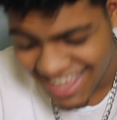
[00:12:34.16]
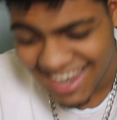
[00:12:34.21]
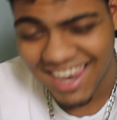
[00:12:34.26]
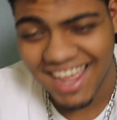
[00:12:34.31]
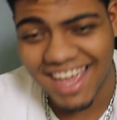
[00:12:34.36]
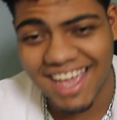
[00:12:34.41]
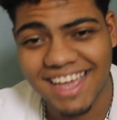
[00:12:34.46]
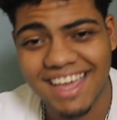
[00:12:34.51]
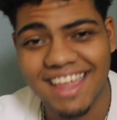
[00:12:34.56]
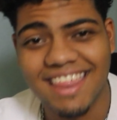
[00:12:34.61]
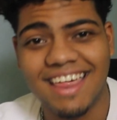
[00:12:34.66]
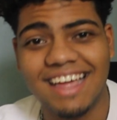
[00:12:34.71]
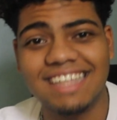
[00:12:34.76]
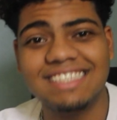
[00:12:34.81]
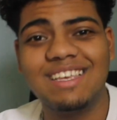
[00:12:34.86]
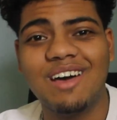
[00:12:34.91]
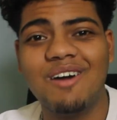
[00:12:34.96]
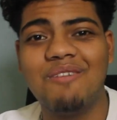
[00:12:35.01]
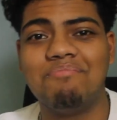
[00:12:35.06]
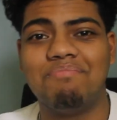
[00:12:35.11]
Like
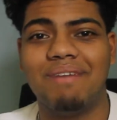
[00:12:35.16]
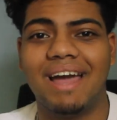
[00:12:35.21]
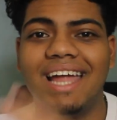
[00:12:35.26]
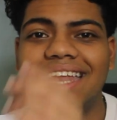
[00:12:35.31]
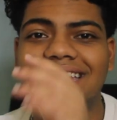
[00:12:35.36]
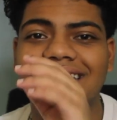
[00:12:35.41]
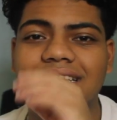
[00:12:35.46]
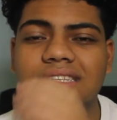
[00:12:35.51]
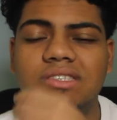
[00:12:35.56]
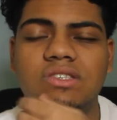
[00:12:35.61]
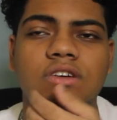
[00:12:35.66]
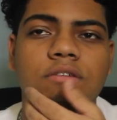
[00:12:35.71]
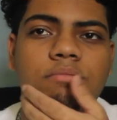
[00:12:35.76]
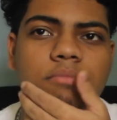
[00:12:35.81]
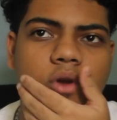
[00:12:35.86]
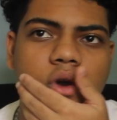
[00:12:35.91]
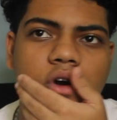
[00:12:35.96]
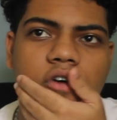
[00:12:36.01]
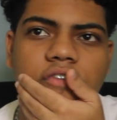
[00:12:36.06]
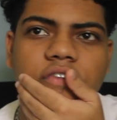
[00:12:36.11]
that's how badly it took
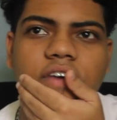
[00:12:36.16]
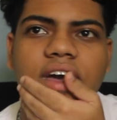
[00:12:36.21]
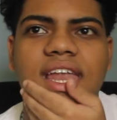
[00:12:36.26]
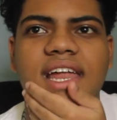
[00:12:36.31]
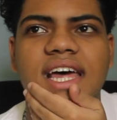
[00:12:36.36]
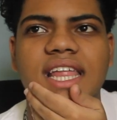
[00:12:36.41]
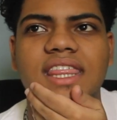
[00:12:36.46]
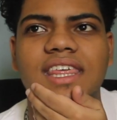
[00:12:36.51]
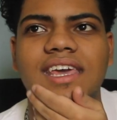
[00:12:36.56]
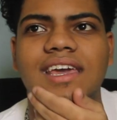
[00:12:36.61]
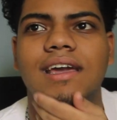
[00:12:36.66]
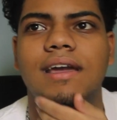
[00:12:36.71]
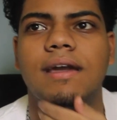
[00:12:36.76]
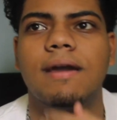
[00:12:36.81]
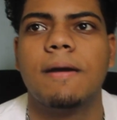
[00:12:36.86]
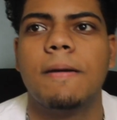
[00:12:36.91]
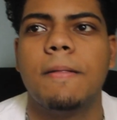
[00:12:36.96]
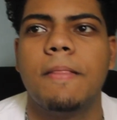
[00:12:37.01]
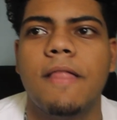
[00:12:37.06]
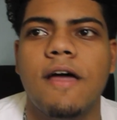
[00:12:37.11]
me off. And I think
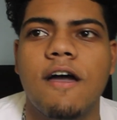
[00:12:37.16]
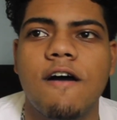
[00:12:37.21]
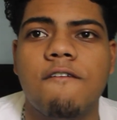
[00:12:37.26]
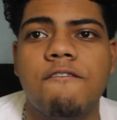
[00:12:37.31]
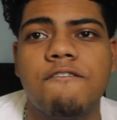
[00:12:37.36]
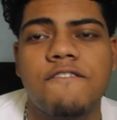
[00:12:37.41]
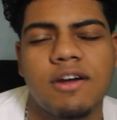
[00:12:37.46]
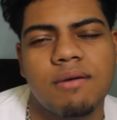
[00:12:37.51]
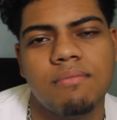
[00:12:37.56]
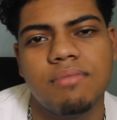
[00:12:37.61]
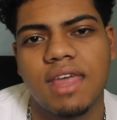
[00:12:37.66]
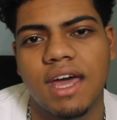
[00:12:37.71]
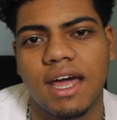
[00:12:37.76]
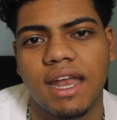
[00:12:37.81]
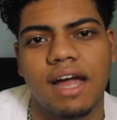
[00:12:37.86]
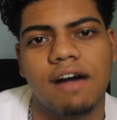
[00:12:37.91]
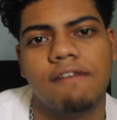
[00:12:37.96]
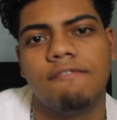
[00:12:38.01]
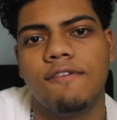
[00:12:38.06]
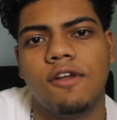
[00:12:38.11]
from that,
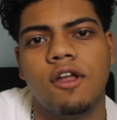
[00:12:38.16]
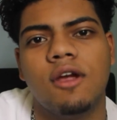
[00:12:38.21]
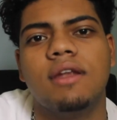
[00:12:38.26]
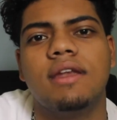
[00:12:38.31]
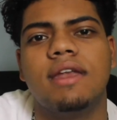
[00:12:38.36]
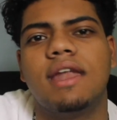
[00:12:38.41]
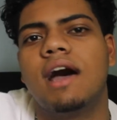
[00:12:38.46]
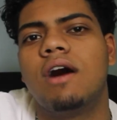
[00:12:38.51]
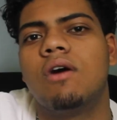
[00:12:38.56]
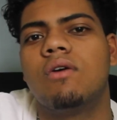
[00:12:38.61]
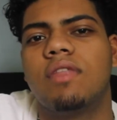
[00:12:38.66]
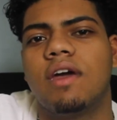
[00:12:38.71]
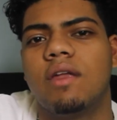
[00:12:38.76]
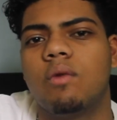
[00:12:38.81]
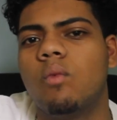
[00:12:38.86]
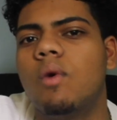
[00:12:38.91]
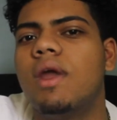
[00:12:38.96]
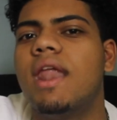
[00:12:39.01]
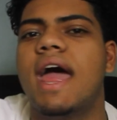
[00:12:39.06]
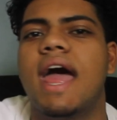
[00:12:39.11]
I've learned now
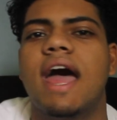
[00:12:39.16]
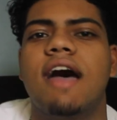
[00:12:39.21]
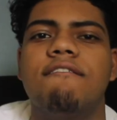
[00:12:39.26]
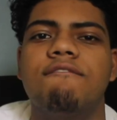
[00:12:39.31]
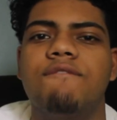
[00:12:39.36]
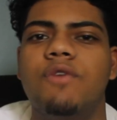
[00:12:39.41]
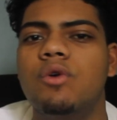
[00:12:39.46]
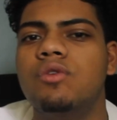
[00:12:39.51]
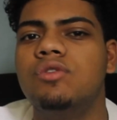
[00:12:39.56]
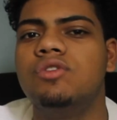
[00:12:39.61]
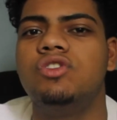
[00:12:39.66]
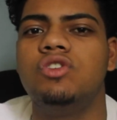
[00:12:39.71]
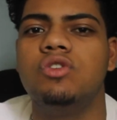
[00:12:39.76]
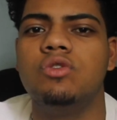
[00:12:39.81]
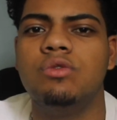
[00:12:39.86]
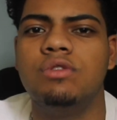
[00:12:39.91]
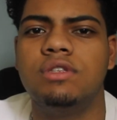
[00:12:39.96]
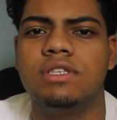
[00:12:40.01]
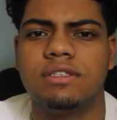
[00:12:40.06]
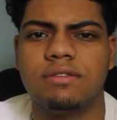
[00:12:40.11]
that when I have photo
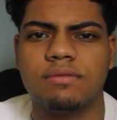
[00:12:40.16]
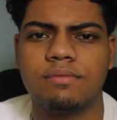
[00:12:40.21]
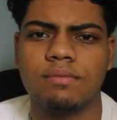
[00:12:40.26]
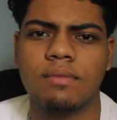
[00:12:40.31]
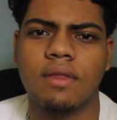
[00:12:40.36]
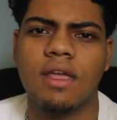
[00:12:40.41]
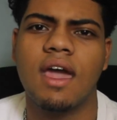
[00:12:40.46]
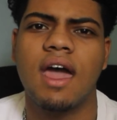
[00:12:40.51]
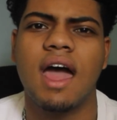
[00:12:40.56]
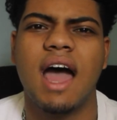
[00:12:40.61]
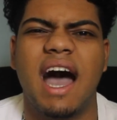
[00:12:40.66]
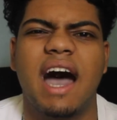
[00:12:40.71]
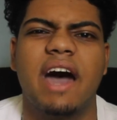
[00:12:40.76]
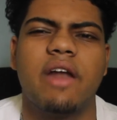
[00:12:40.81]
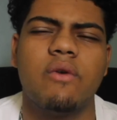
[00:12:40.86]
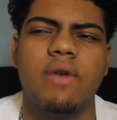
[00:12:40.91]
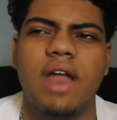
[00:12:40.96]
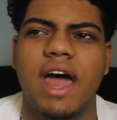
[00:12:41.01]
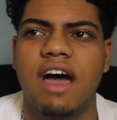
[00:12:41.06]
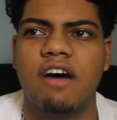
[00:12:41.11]
shoots, I
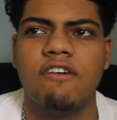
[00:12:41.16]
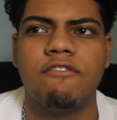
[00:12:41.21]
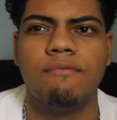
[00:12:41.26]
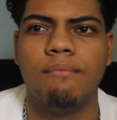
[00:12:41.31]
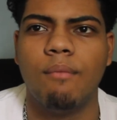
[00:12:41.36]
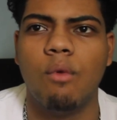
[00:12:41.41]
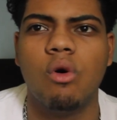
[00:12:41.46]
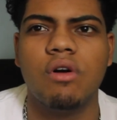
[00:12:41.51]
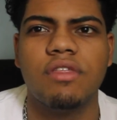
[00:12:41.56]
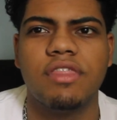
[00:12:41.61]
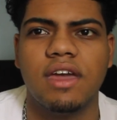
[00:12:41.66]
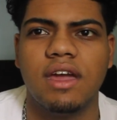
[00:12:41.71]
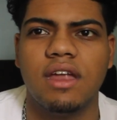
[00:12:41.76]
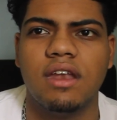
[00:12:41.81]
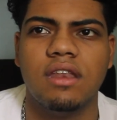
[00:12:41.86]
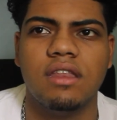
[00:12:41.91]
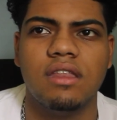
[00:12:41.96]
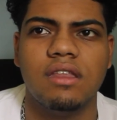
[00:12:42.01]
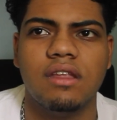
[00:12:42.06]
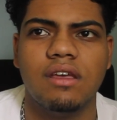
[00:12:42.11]
don't have more
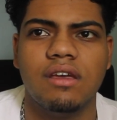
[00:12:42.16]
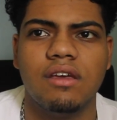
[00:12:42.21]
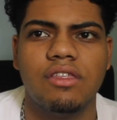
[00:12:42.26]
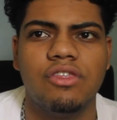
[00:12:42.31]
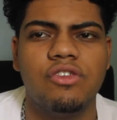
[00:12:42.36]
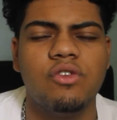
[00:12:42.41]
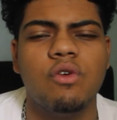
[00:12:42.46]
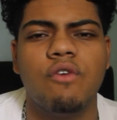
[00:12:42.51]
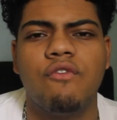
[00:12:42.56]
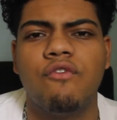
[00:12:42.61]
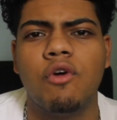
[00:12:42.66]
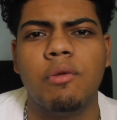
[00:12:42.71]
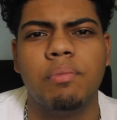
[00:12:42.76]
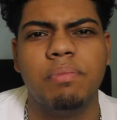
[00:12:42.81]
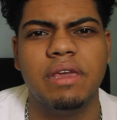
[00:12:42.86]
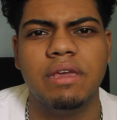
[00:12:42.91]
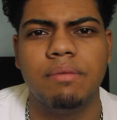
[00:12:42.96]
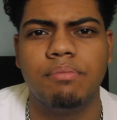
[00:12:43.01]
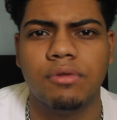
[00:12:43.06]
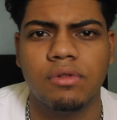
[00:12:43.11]
than 3 or 4
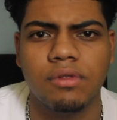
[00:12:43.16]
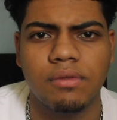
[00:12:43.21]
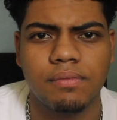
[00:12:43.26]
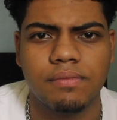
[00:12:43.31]
people.